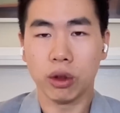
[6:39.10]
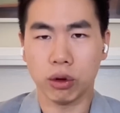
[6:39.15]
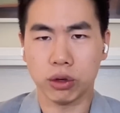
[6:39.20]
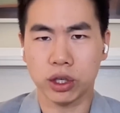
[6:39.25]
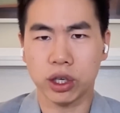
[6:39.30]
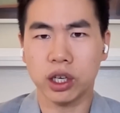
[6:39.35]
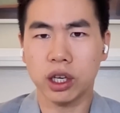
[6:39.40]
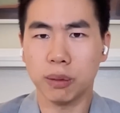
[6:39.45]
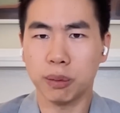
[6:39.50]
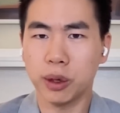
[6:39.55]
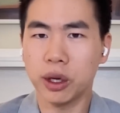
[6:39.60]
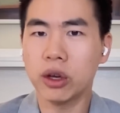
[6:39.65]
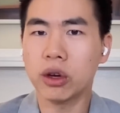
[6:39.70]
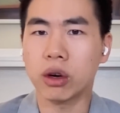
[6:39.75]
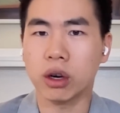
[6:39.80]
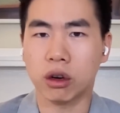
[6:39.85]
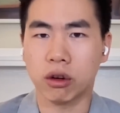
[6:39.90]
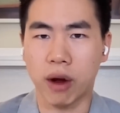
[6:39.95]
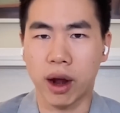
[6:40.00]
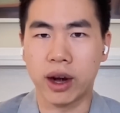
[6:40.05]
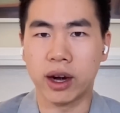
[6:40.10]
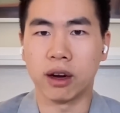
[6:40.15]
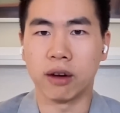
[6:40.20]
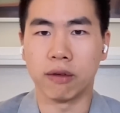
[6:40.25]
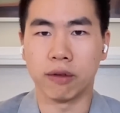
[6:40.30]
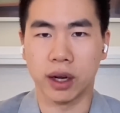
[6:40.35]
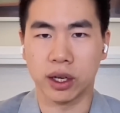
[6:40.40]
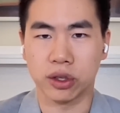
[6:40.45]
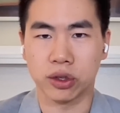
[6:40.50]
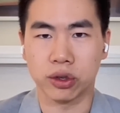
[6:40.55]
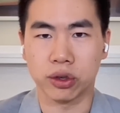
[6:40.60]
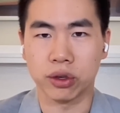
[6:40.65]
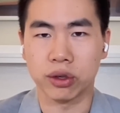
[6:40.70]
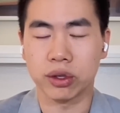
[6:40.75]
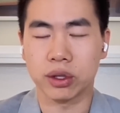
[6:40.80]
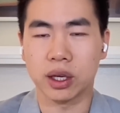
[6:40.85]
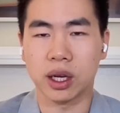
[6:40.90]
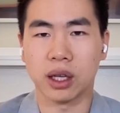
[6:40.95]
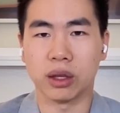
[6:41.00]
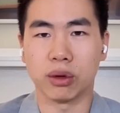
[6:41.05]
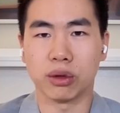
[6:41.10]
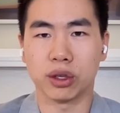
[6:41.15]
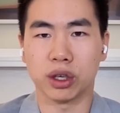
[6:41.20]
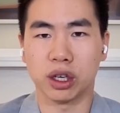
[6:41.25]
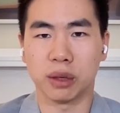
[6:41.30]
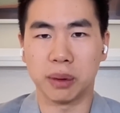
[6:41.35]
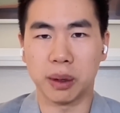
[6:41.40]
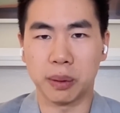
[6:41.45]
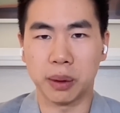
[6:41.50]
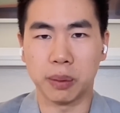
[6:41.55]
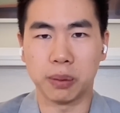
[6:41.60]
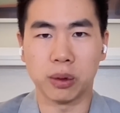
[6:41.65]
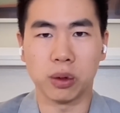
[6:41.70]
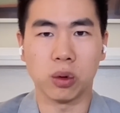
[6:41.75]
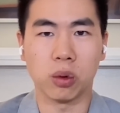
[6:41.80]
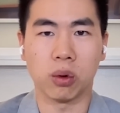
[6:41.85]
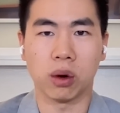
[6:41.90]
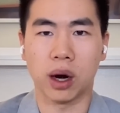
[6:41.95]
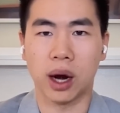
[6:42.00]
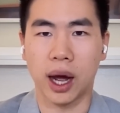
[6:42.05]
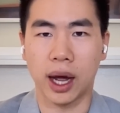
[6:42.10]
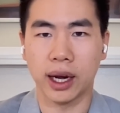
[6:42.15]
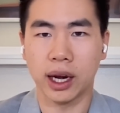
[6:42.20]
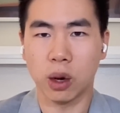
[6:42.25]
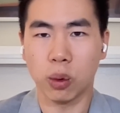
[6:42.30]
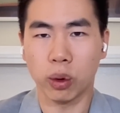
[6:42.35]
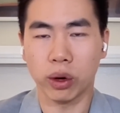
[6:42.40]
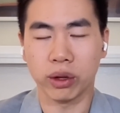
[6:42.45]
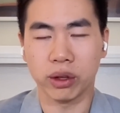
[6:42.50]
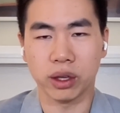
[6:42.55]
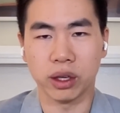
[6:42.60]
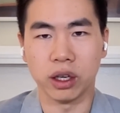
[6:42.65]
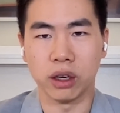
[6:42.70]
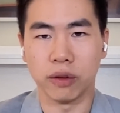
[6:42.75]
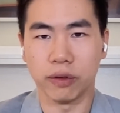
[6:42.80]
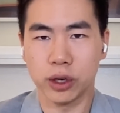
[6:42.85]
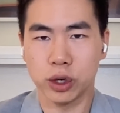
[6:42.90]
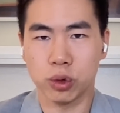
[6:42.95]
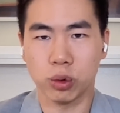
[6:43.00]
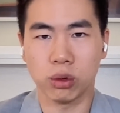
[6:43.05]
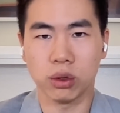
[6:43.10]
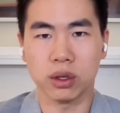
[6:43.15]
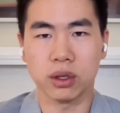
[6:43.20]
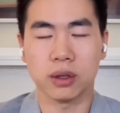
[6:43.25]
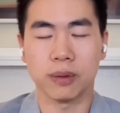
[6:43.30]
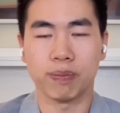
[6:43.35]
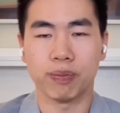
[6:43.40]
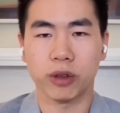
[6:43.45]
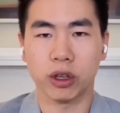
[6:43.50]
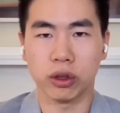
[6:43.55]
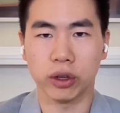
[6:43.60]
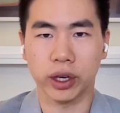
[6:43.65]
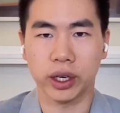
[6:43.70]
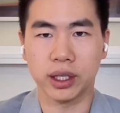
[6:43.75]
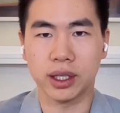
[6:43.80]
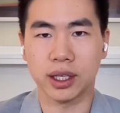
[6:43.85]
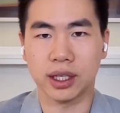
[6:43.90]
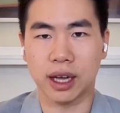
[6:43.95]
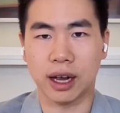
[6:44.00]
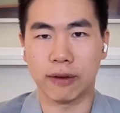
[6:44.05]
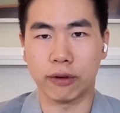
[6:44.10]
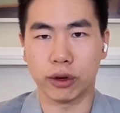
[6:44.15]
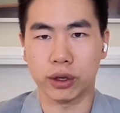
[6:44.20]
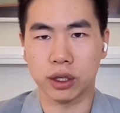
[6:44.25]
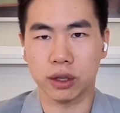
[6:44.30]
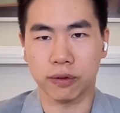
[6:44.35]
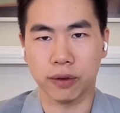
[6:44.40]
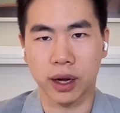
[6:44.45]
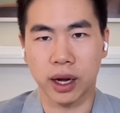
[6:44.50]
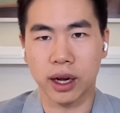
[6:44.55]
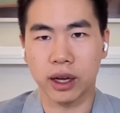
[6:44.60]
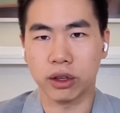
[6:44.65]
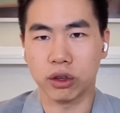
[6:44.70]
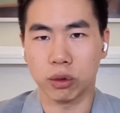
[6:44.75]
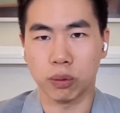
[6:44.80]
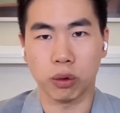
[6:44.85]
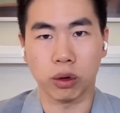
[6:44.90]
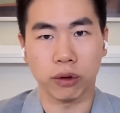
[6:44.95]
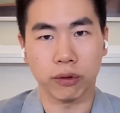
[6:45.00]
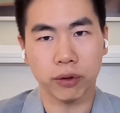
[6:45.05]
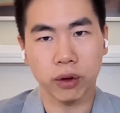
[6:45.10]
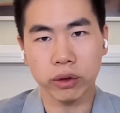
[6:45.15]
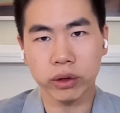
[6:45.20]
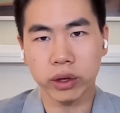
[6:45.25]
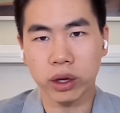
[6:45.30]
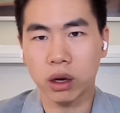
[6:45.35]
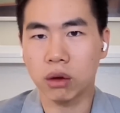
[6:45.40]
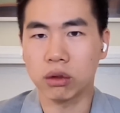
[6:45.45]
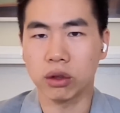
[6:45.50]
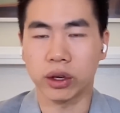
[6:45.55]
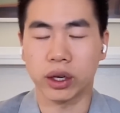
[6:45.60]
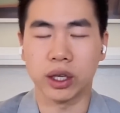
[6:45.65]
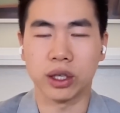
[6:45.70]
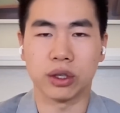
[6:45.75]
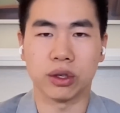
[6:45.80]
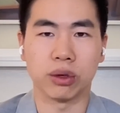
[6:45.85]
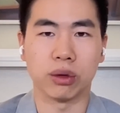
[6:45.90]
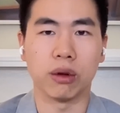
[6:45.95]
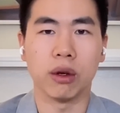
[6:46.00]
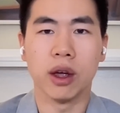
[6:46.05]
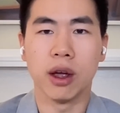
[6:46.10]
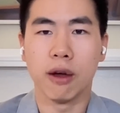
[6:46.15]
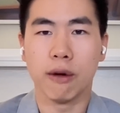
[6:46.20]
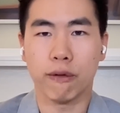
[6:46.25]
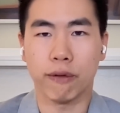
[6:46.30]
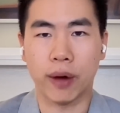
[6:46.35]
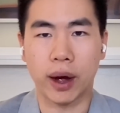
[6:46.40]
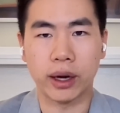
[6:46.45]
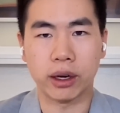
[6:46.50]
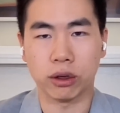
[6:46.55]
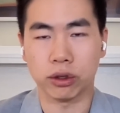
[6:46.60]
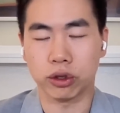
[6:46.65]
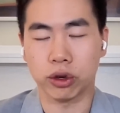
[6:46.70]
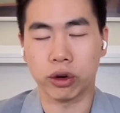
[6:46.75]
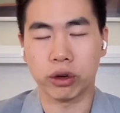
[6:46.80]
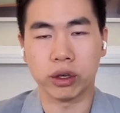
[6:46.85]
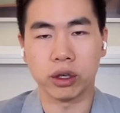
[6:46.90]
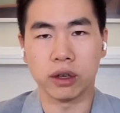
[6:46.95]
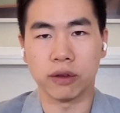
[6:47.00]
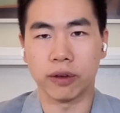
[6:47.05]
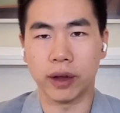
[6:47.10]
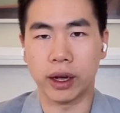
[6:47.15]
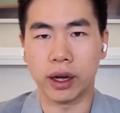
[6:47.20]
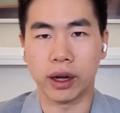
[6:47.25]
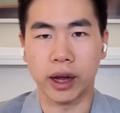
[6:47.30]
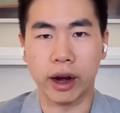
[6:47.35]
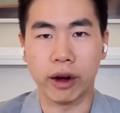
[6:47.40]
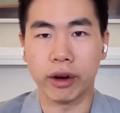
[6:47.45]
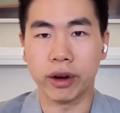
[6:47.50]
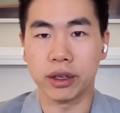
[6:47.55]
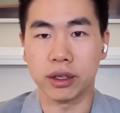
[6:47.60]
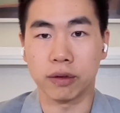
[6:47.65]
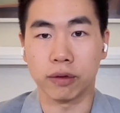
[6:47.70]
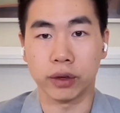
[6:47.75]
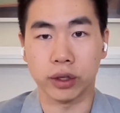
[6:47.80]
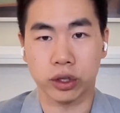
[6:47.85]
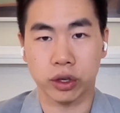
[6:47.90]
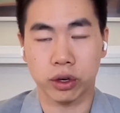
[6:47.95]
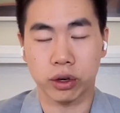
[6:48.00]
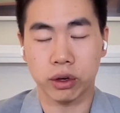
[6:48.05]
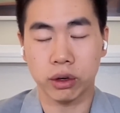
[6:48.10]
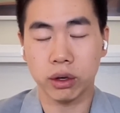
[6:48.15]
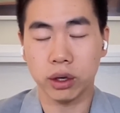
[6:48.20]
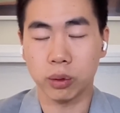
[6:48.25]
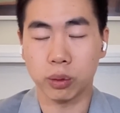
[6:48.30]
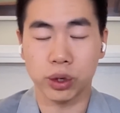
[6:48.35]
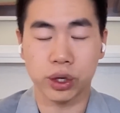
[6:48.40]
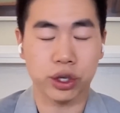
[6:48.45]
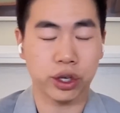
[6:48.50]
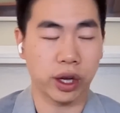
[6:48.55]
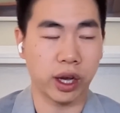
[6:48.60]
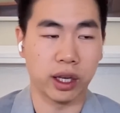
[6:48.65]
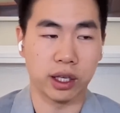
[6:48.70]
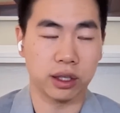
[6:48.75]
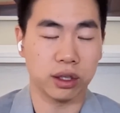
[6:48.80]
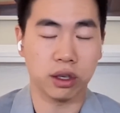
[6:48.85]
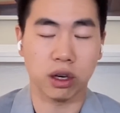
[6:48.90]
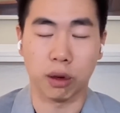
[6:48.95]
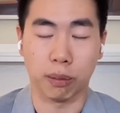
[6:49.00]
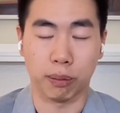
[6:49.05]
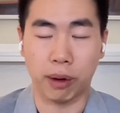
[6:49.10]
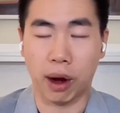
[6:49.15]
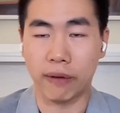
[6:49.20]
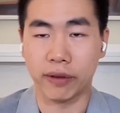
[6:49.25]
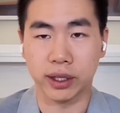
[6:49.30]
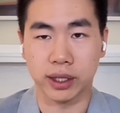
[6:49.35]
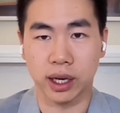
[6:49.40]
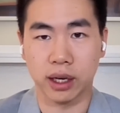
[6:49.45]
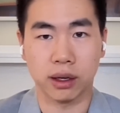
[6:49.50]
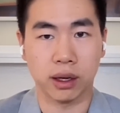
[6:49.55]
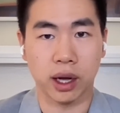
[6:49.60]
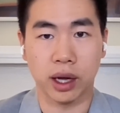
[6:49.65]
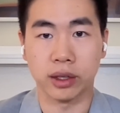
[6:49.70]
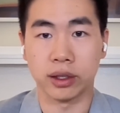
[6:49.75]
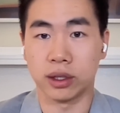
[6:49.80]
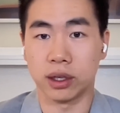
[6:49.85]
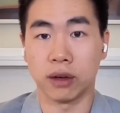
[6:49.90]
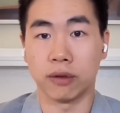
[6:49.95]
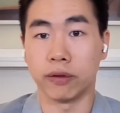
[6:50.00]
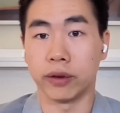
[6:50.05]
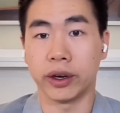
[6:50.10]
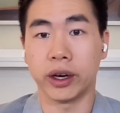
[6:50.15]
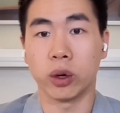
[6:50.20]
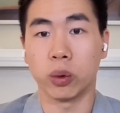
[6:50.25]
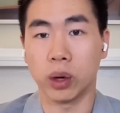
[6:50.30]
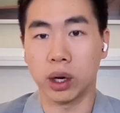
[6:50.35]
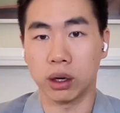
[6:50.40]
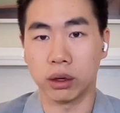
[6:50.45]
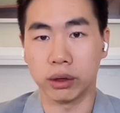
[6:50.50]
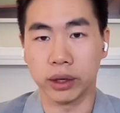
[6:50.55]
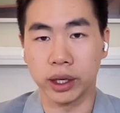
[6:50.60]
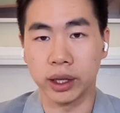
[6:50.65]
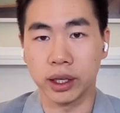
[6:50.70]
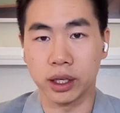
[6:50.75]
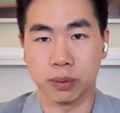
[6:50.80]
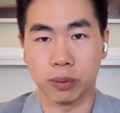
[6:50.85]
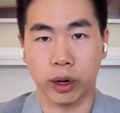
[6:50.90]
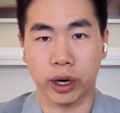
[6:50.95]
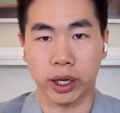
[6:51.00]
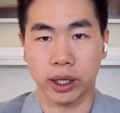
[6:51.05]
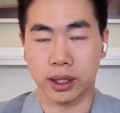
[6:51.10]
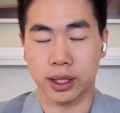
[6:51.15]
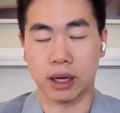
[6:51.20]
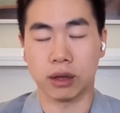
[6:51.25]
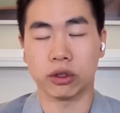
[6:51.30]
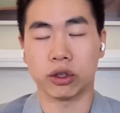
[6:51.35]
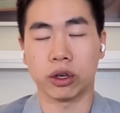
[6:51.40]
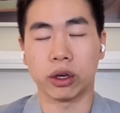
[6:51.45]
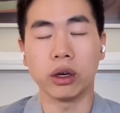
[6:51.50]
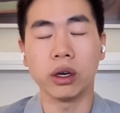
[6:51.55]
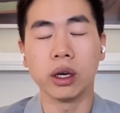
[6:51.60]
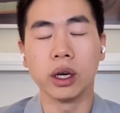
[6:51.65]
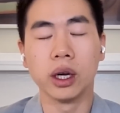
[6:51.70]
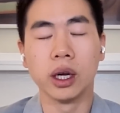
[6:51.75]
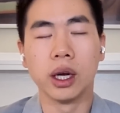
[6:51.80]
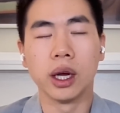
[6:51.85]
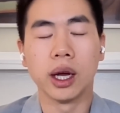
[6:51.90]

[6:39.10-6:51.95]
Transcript: those are going to be your accredited investors. Uh, those are going to be people who are high net worth individuals looking to diversify their portfolio, looking to find alternative uh, areas of return, in which case, you know, private debt has done very well in this market downturn.